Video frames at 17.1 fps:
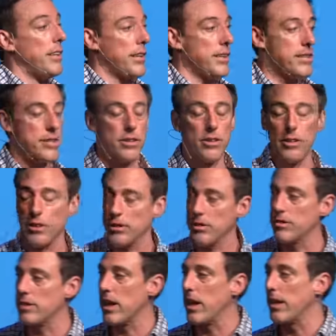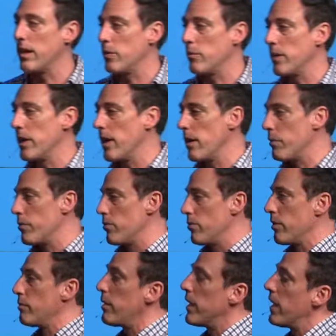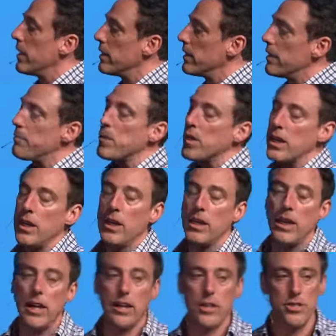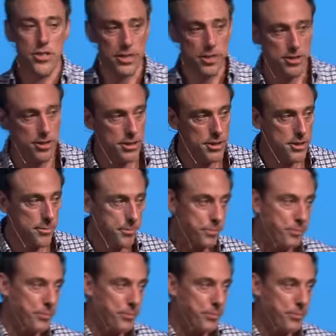That's the longest dialogue we get between Pilate and Jesus.